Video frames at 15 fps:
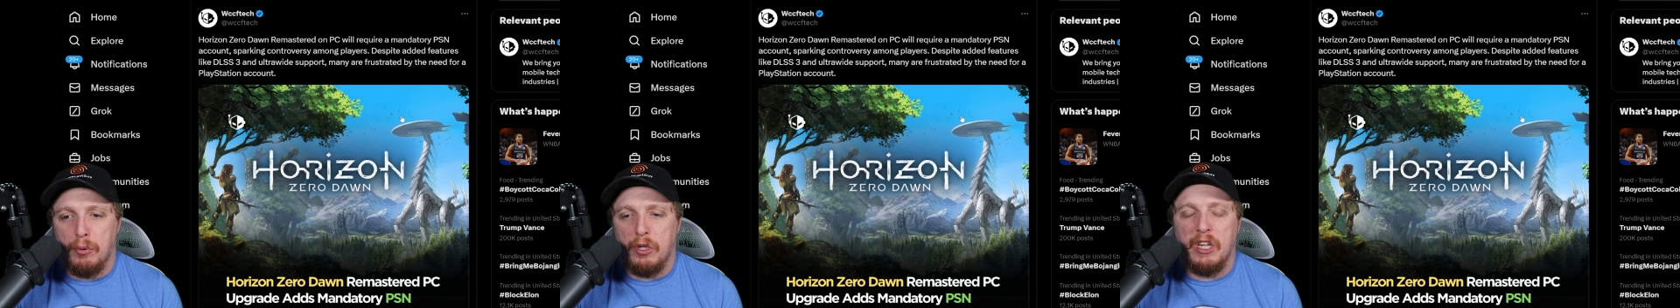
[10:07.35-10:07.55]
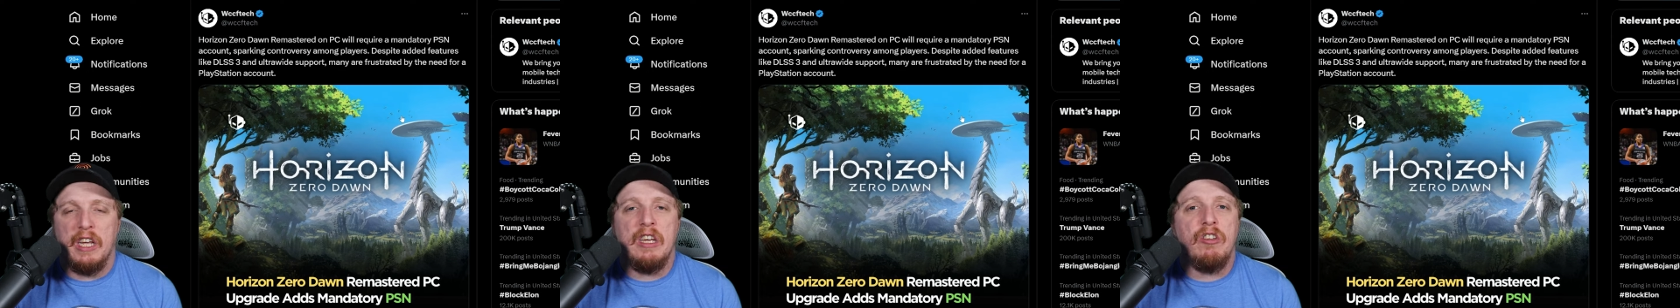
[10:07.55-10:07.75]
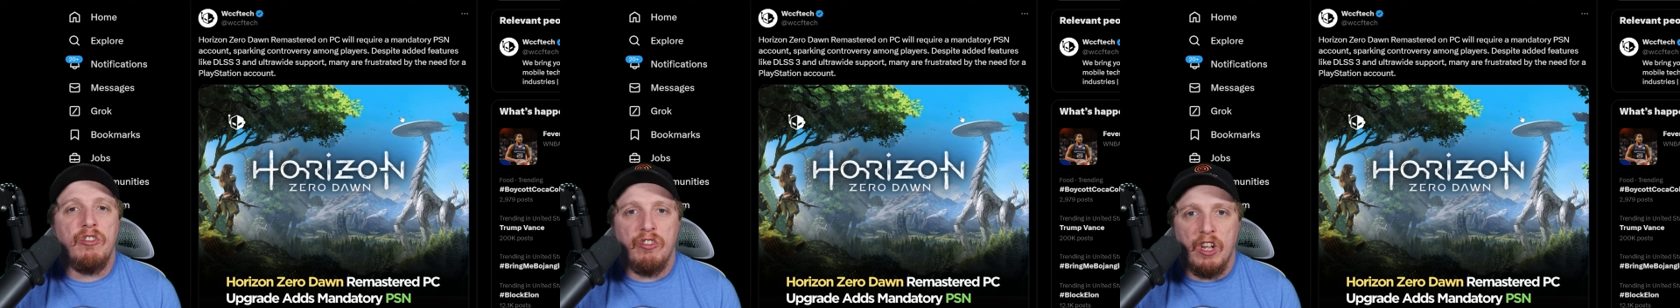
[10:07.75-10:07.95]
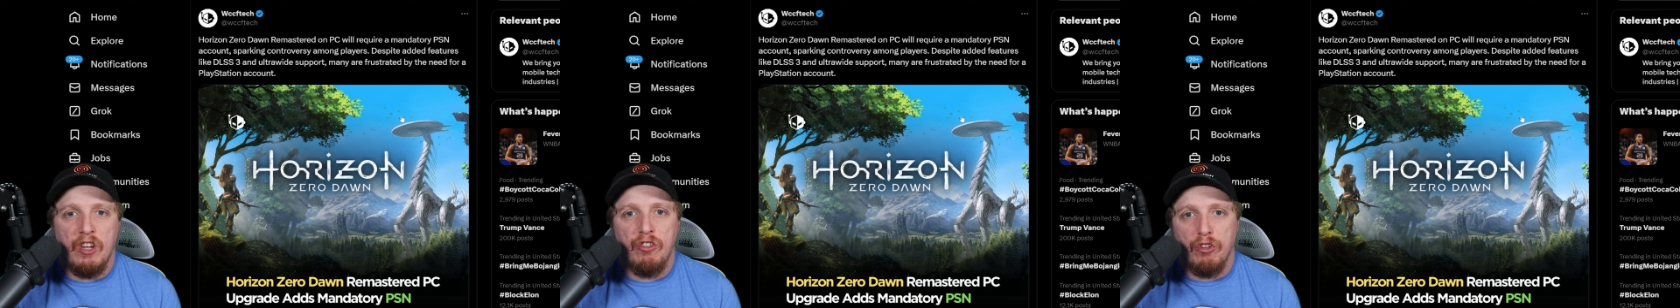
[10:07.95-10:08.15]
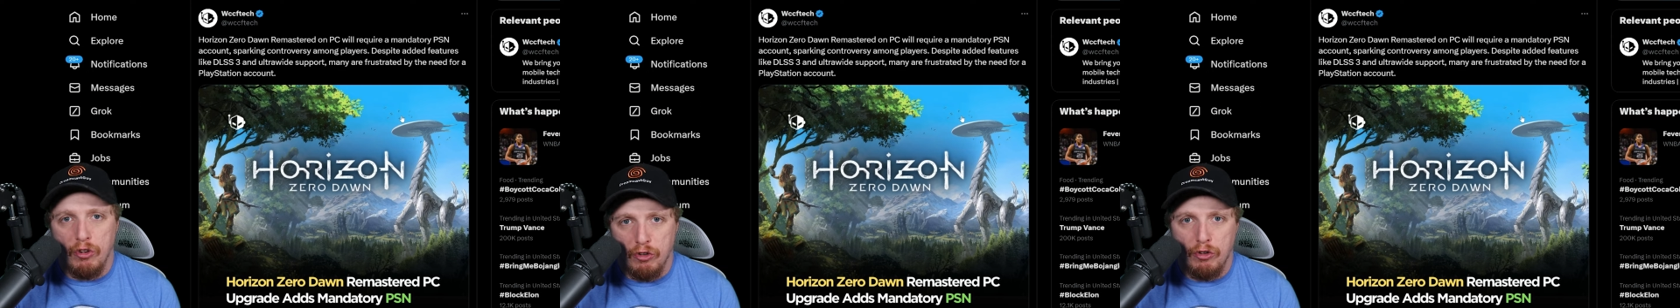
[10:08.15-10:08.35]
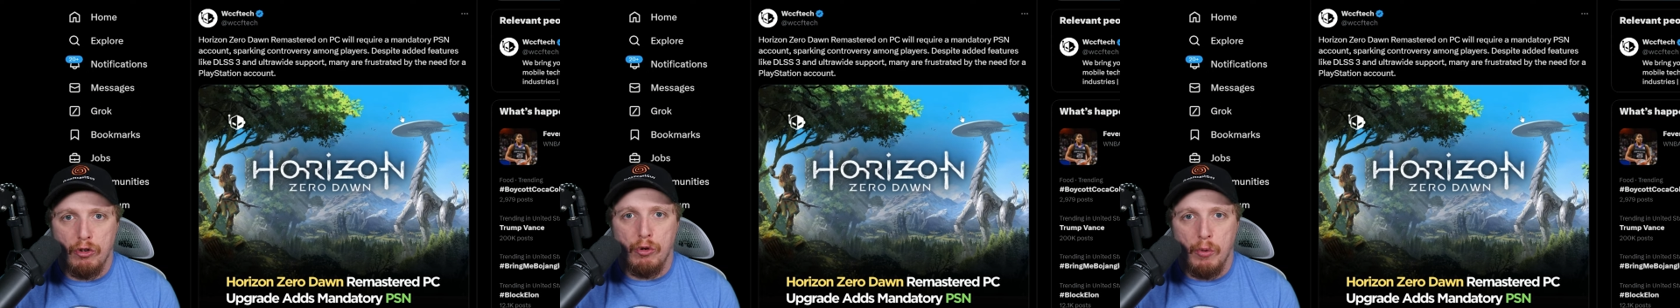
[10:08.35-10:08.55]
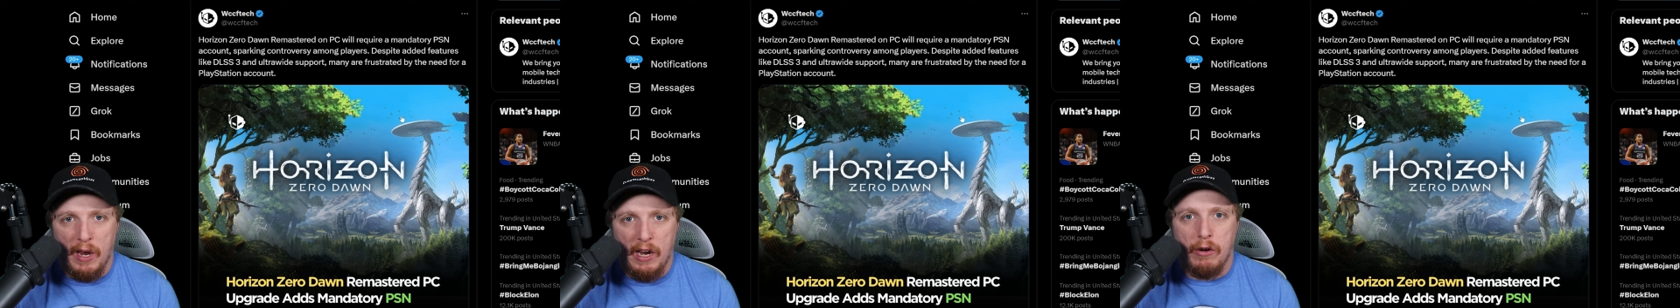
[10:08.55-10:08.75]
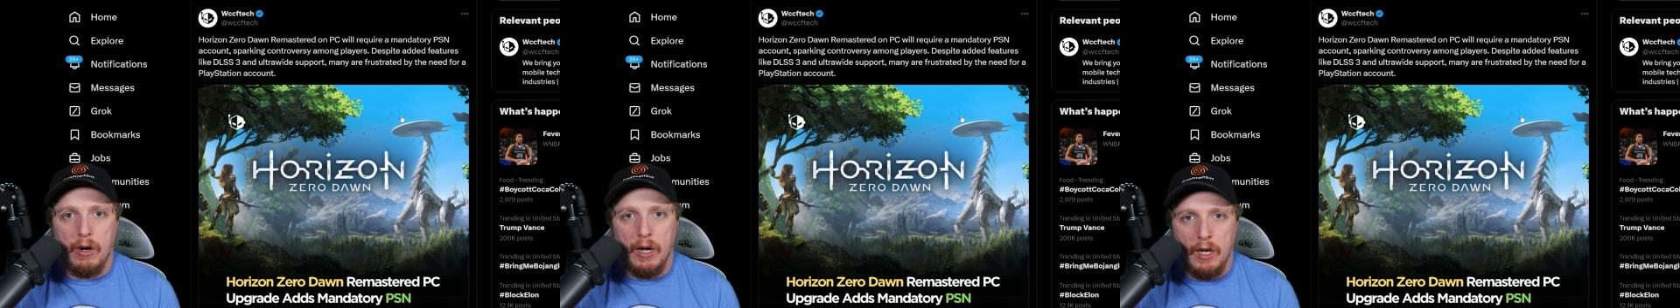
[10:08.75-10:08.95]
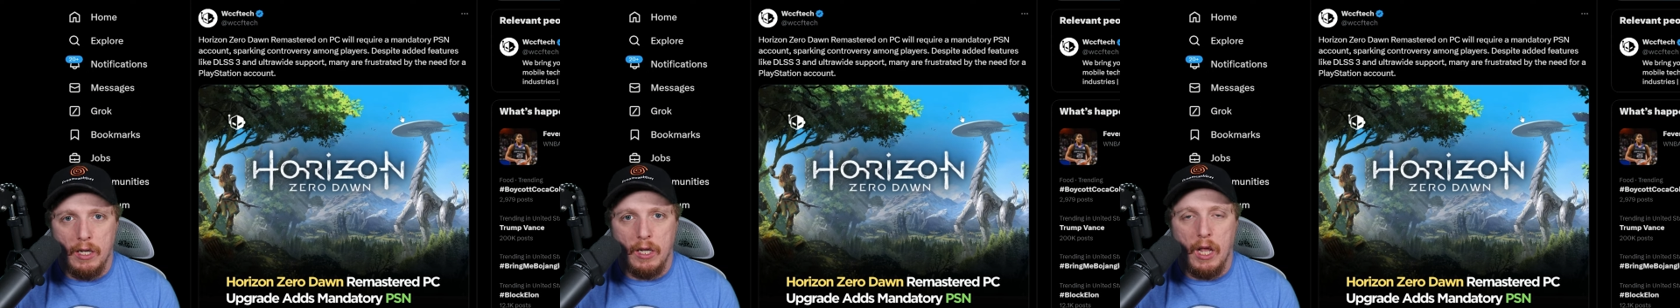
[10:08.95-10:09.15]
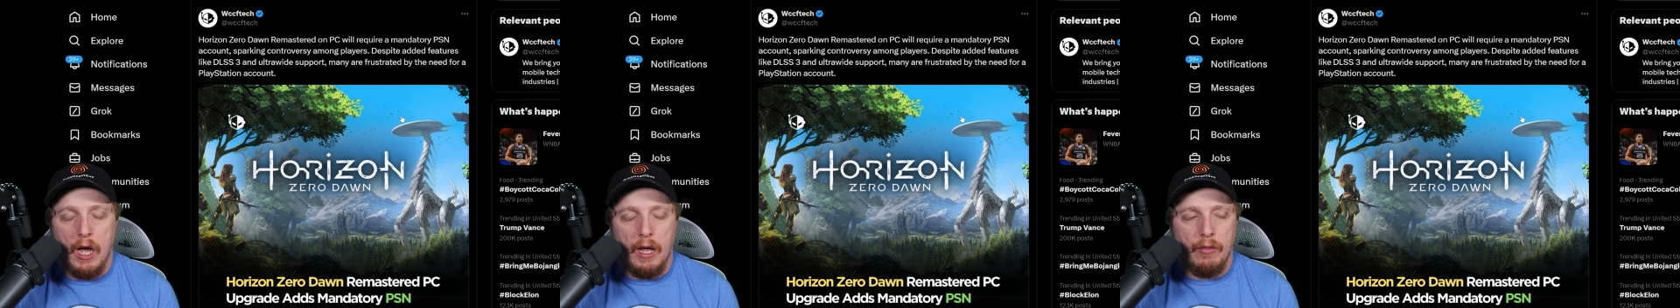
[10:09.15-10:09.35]
PlayStation 2 era a
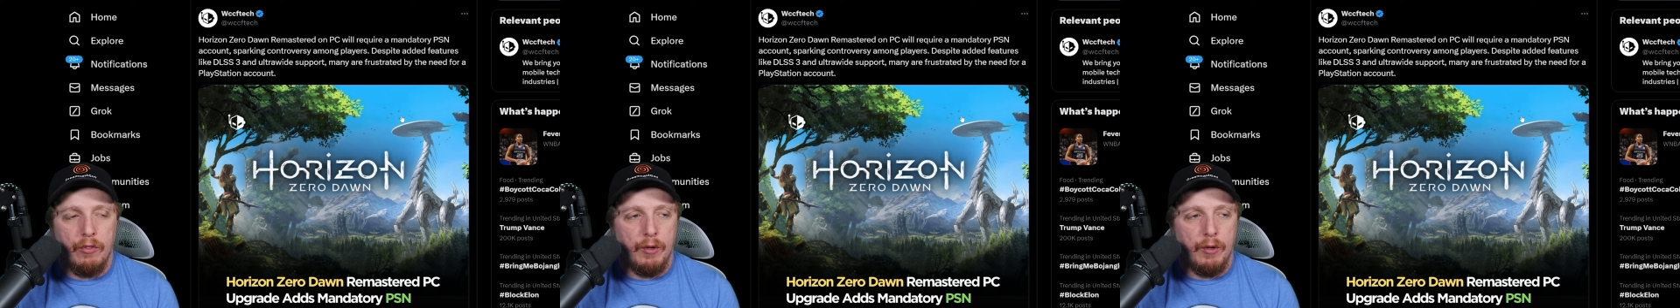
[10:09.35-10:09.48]
lot,